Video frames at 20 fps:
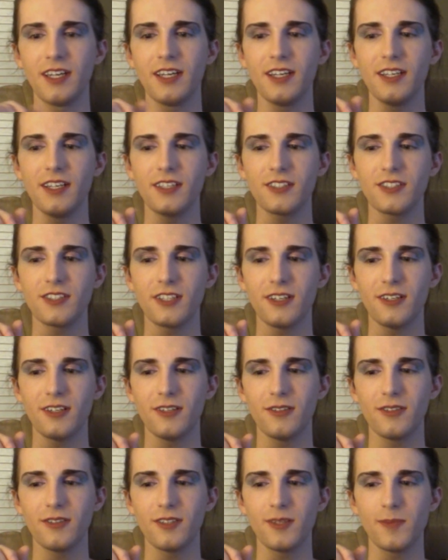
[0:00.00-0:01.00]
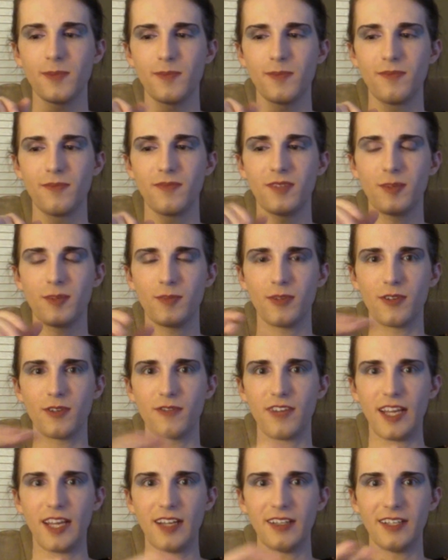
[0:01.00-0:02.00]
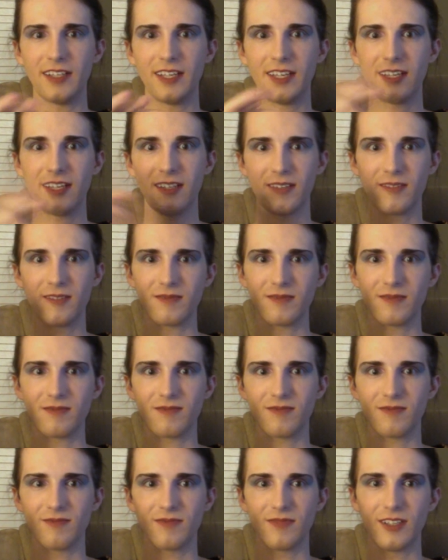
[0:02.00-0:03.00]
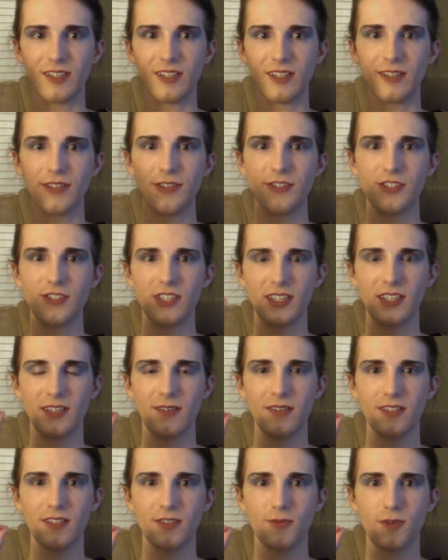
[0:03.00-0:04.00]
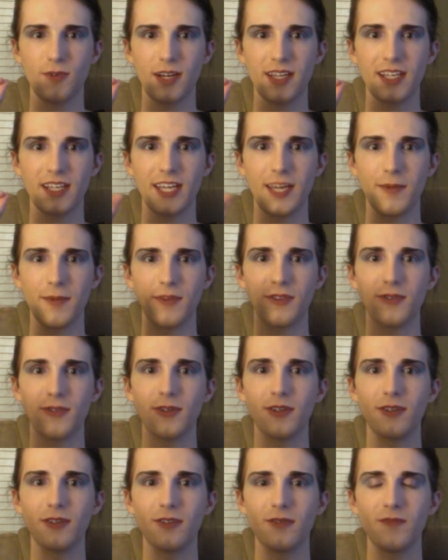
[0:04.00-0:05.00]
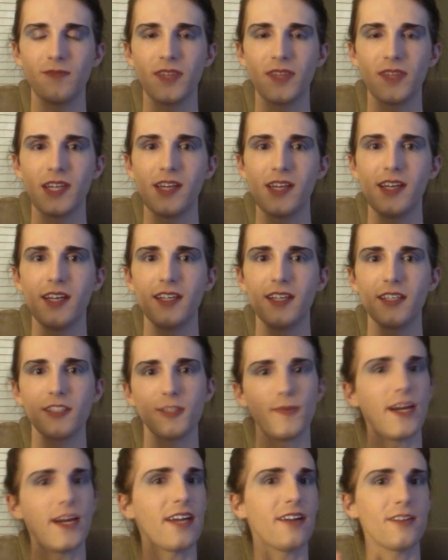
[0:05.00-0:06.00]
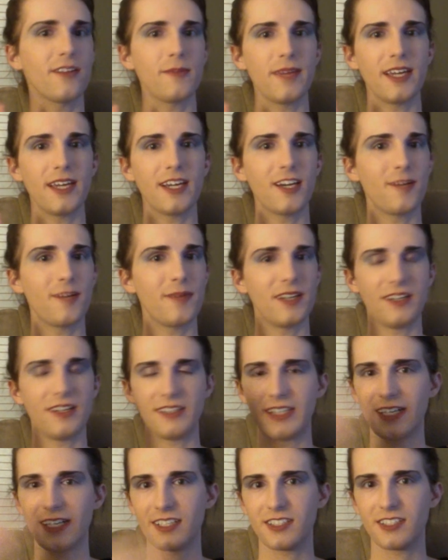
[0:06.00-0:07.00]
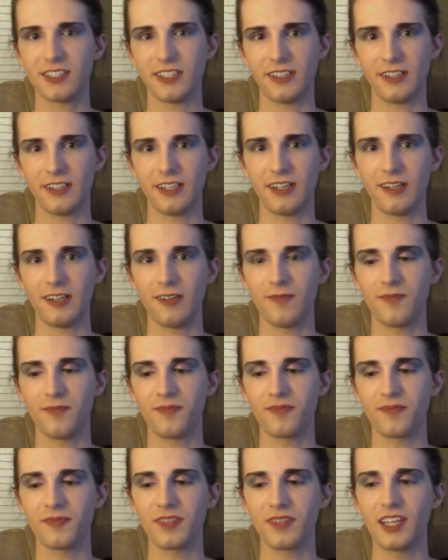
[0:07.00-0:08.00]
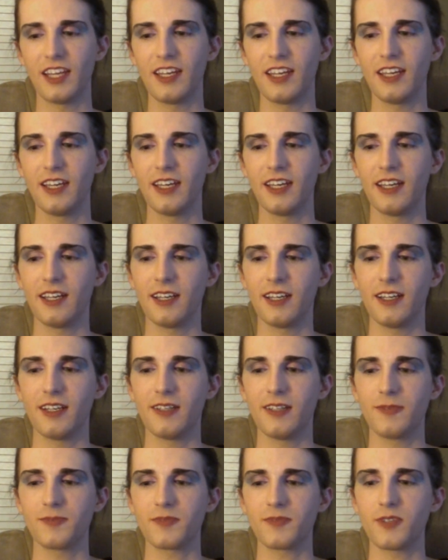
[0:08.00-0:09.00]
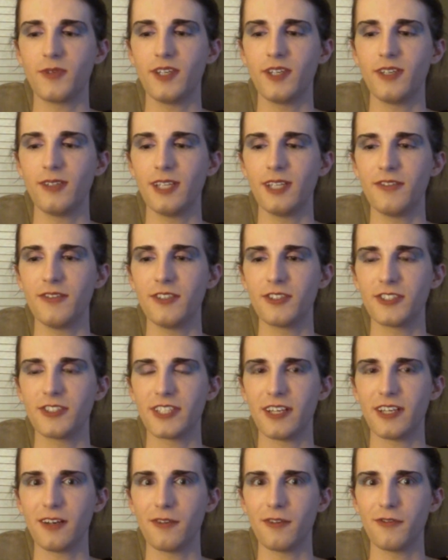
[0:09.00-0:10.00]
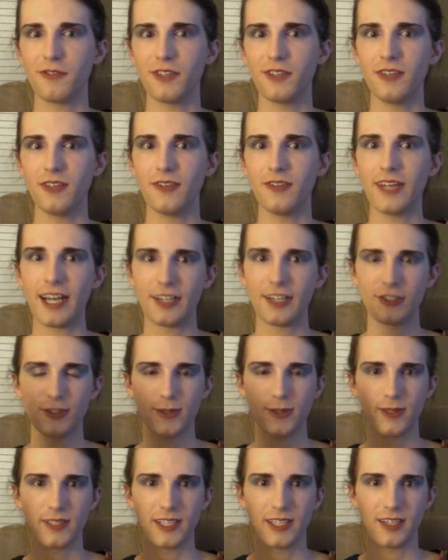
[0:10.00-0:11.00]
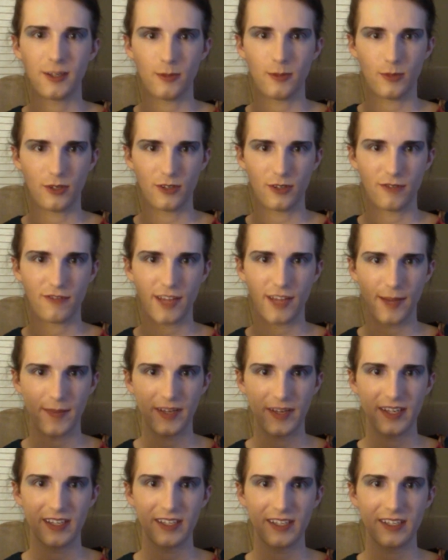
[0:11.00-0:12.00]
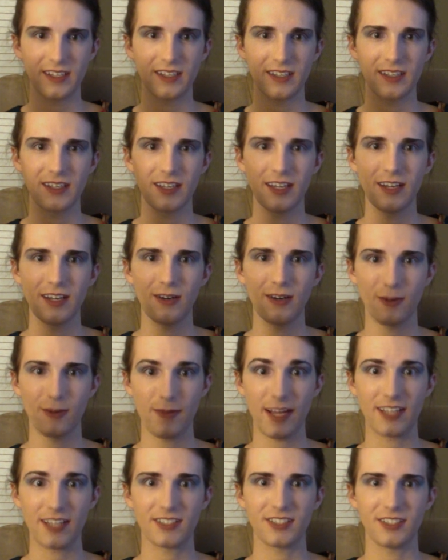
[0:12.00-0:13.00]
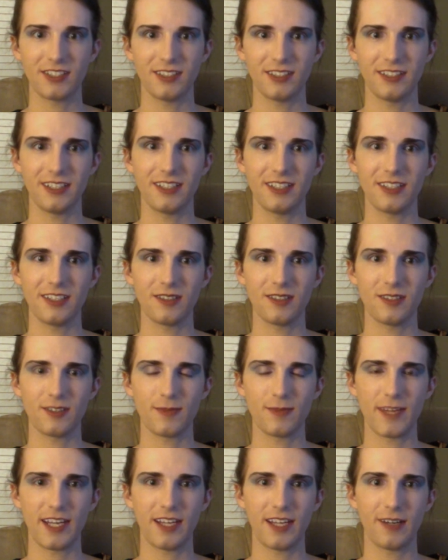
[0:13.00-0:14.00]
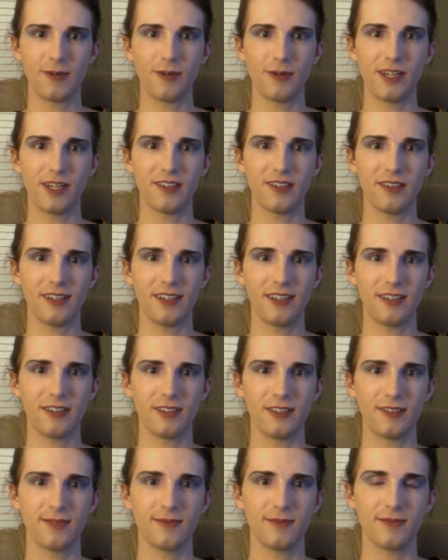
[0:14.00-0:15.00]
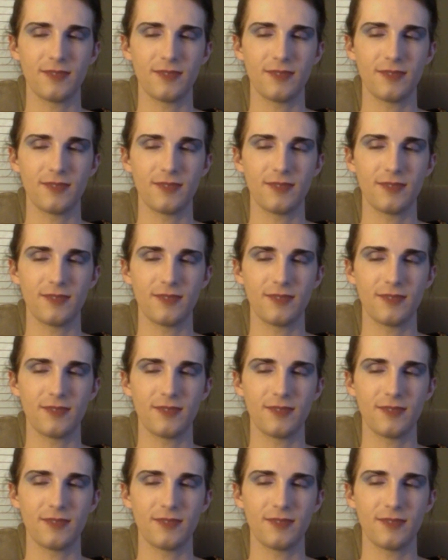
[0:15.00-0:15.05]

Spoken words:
So the prevailing illusion is what came through, despite all the makeup and all the exterior. When you love yourself, you naturally are more feminine or masculine, depending on what your inner